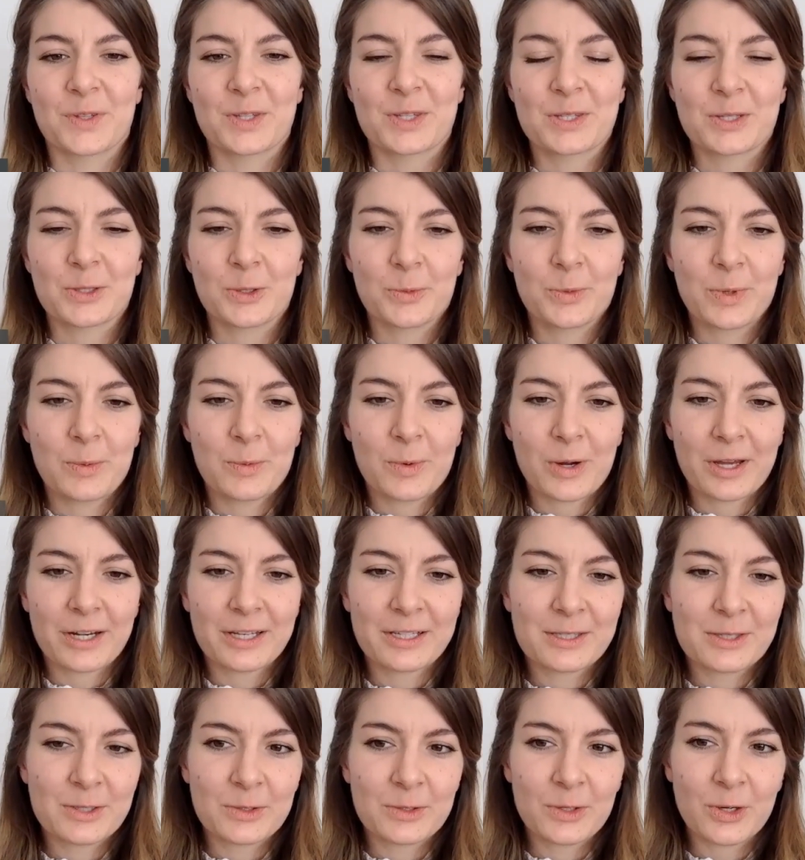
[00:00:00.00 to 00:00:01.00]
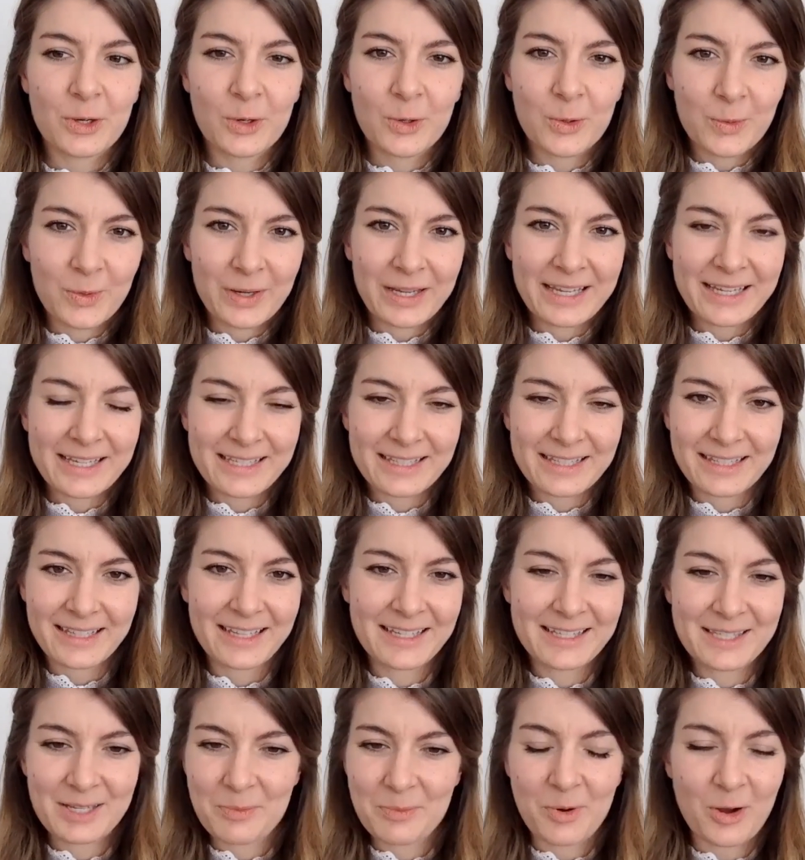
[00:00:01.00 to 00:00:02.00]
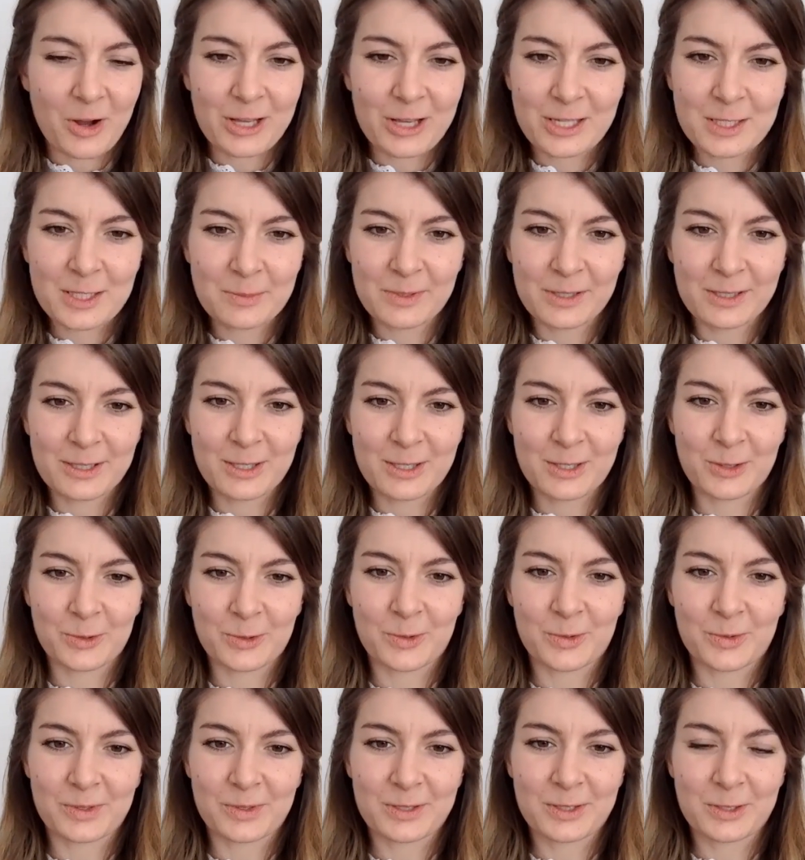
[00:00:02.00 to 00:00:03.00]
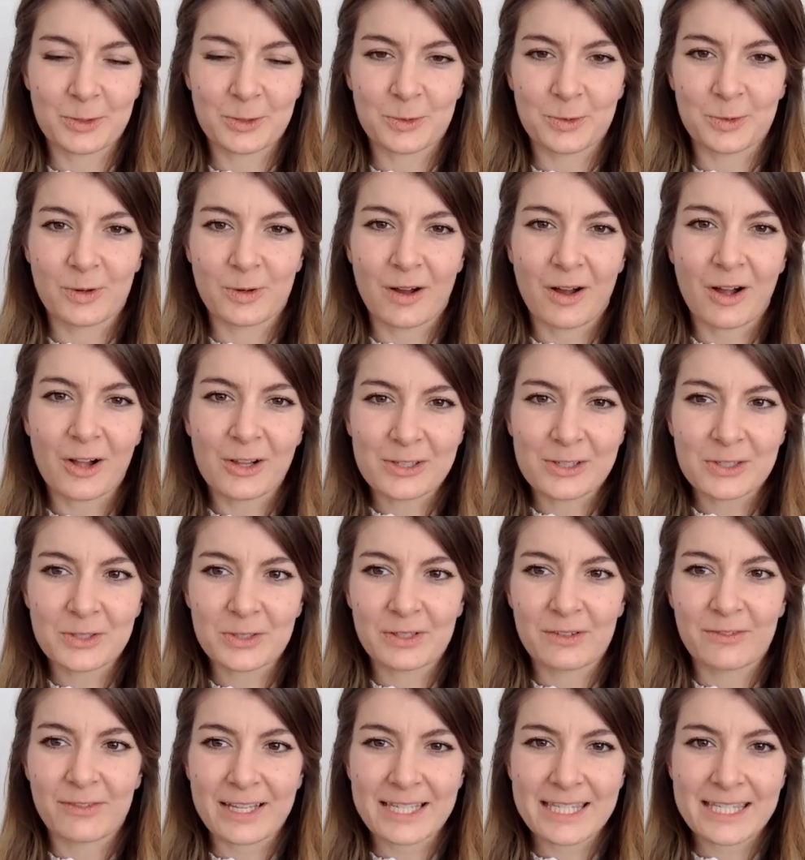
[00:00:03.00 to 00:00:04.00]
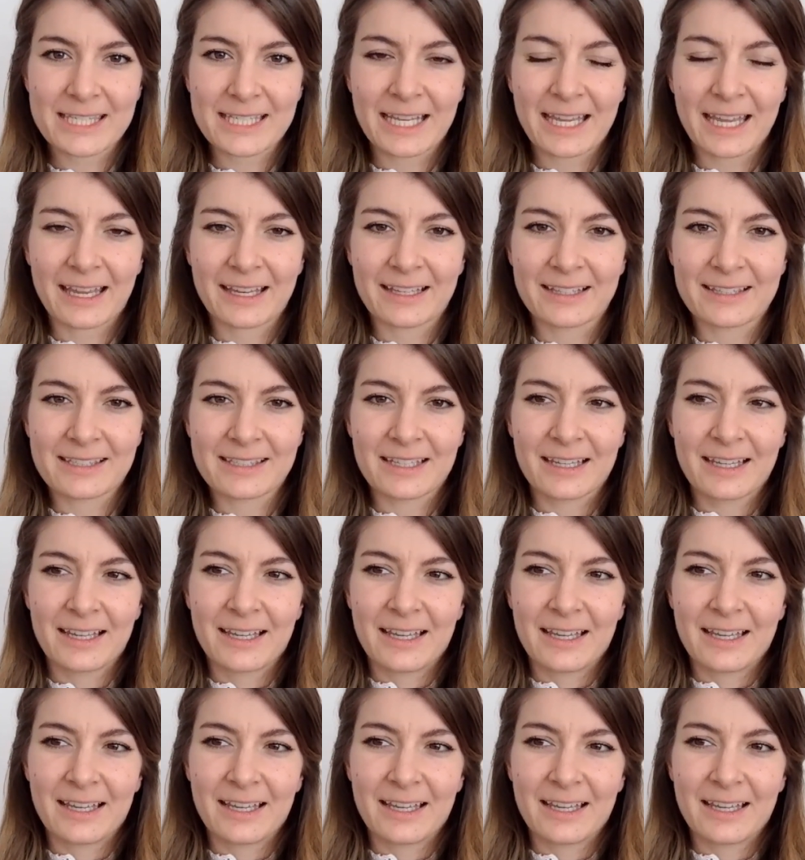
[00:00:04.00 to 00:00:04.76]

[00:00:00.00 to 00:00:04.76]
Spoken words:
So we wanted to know, is it possible to also investigate